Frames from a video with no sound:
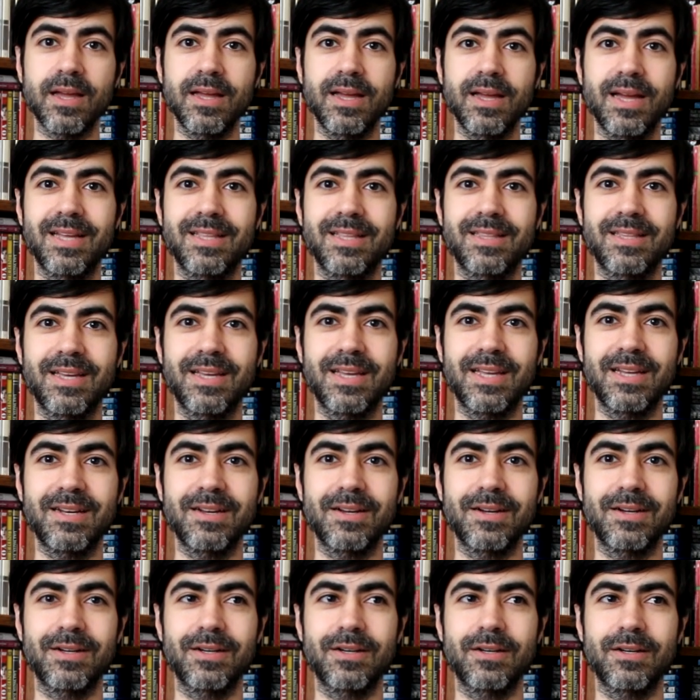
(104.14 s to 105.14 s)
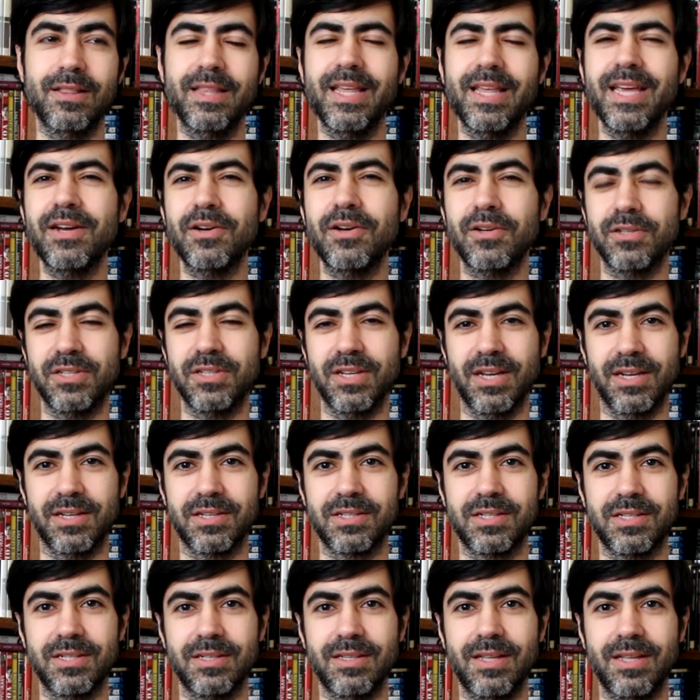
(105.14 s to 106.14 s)
and then a later
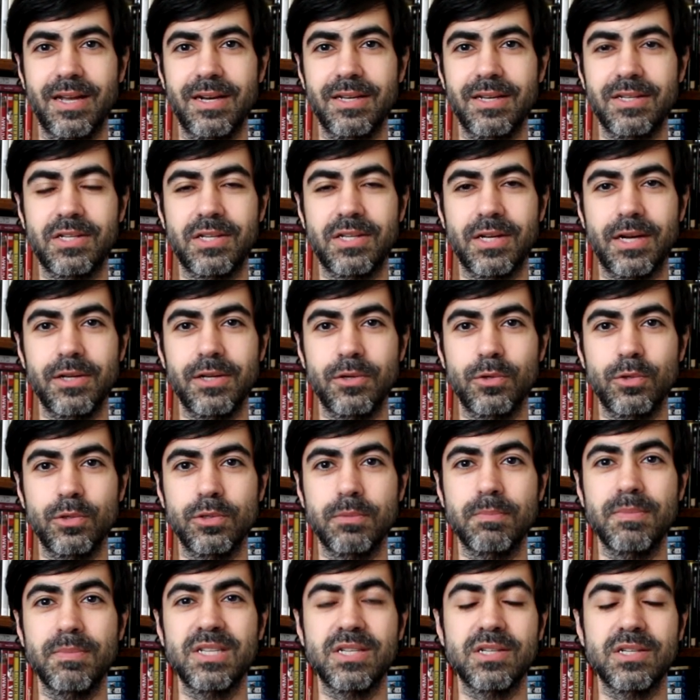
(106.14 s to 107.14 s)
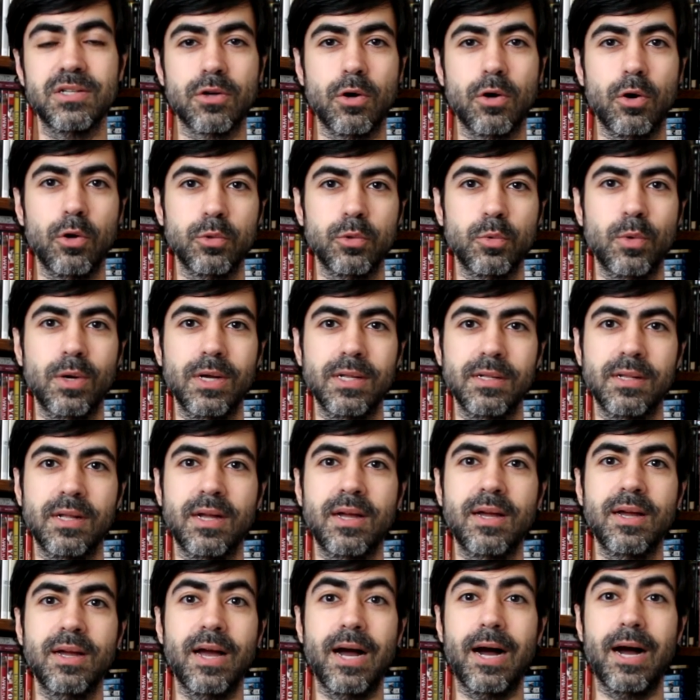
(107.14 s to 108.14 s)
text that is titled Mrs. Caldwell
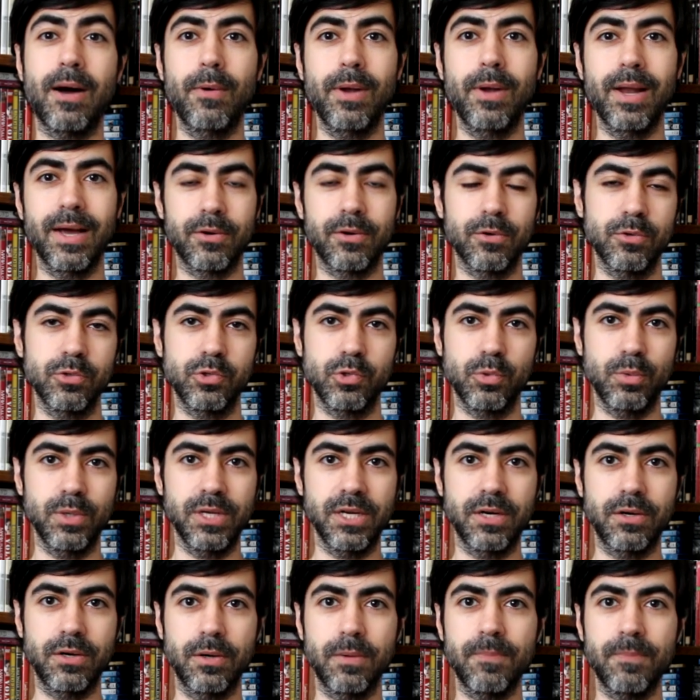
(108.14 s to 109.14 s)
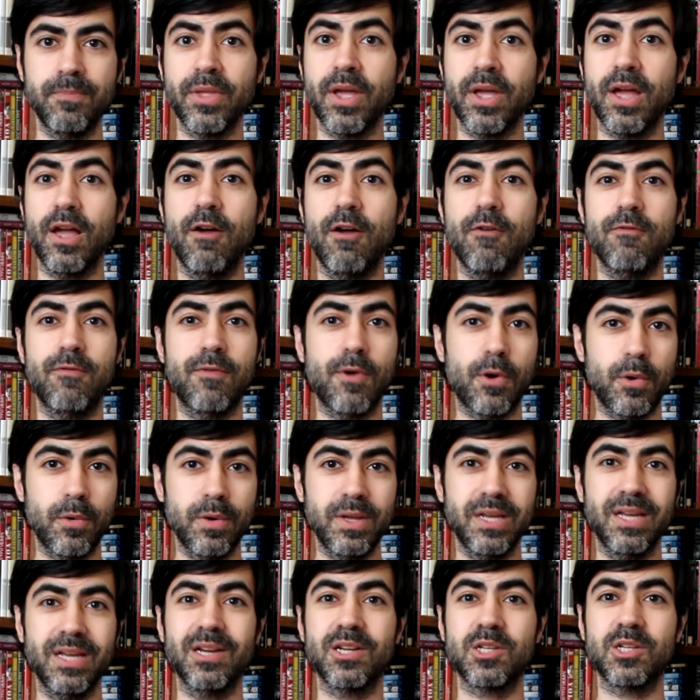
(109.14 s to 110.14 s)
Habla con su Hijo, a
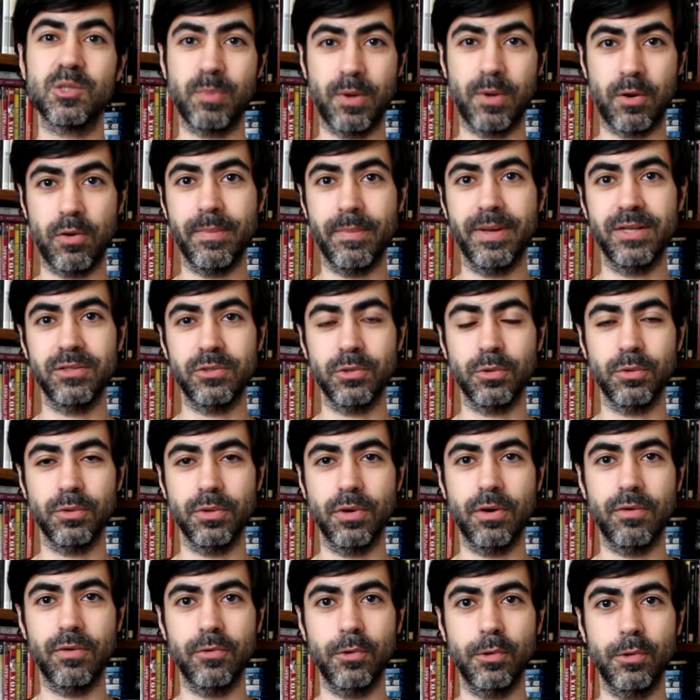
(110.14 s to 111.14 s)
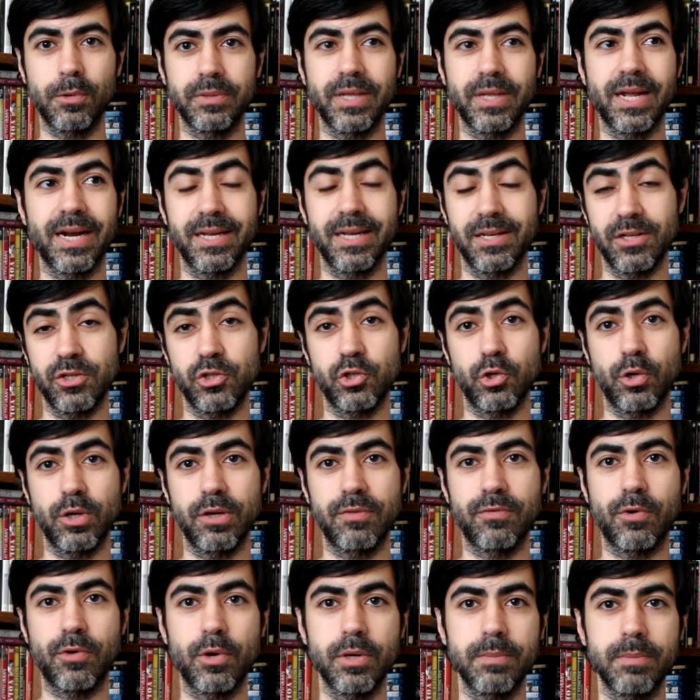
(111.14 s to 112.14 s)
very experimental novel that I
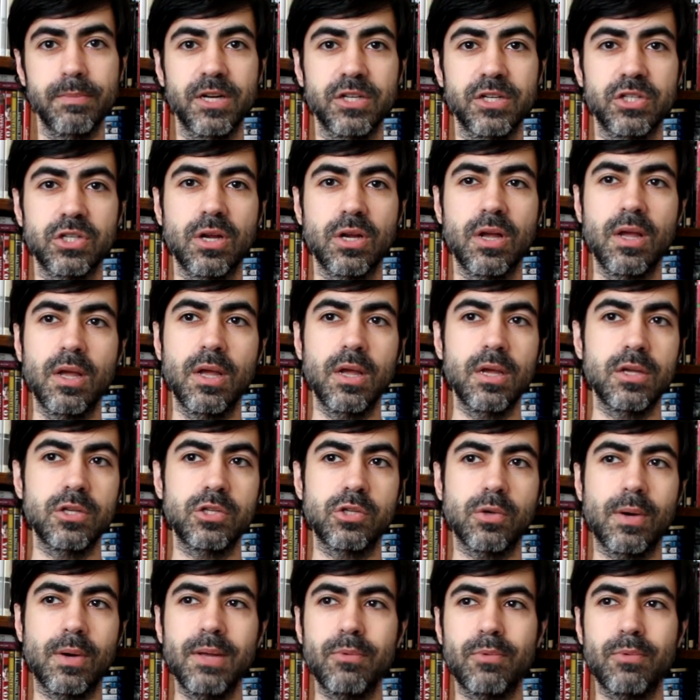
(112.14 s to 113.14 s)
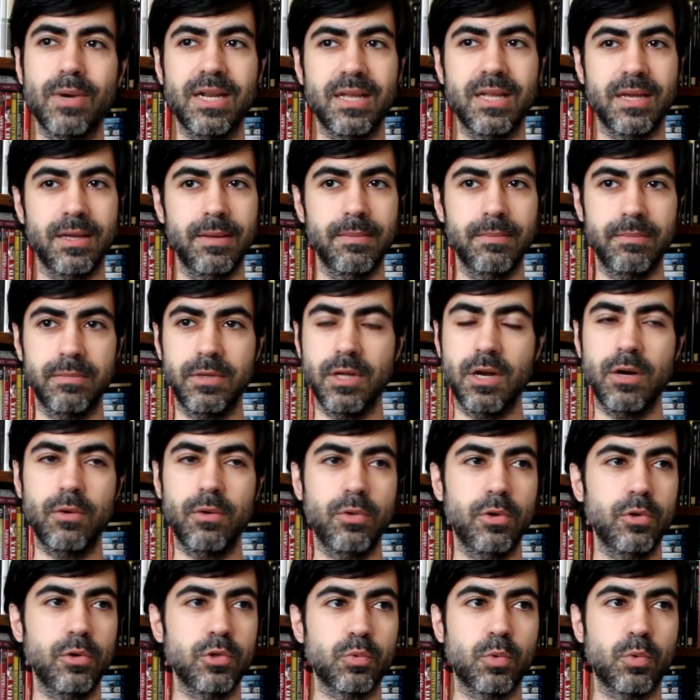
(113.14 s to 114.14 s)
enjoyed very much. So I read him, you know,
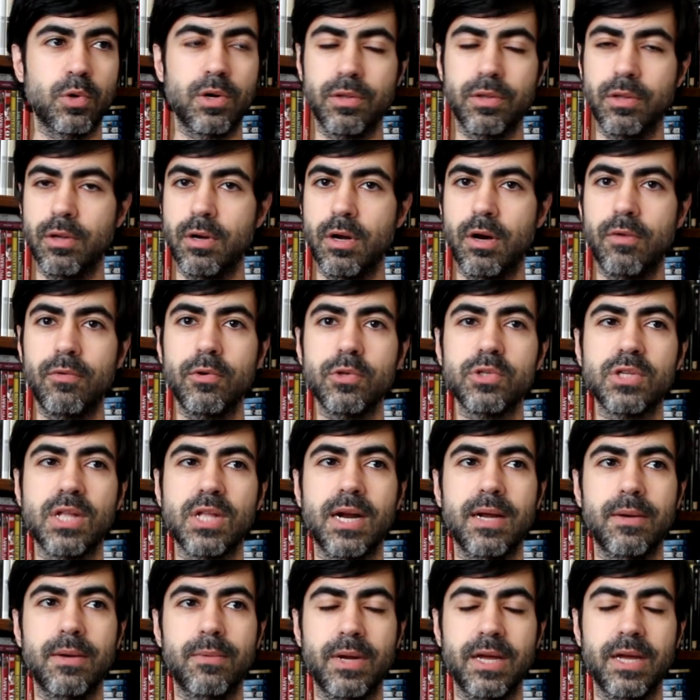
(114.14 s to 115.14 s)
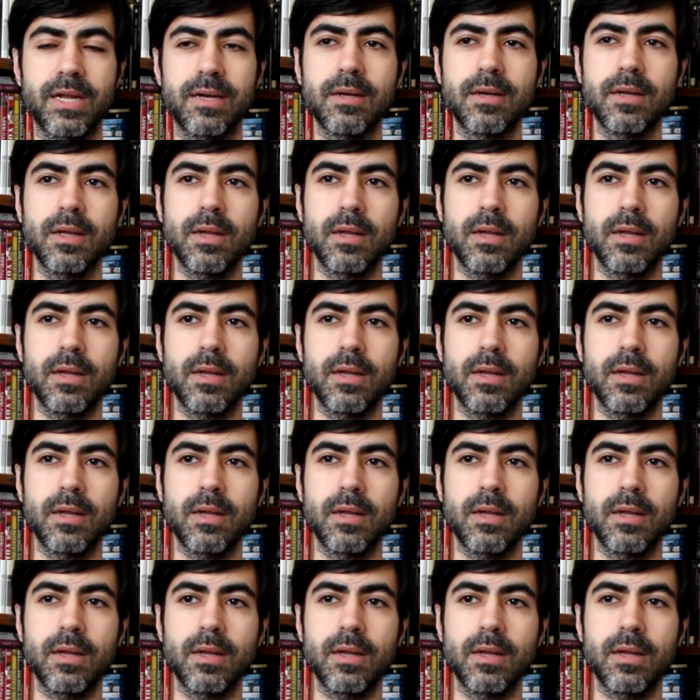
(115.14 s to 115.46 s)
those were the novels that I read,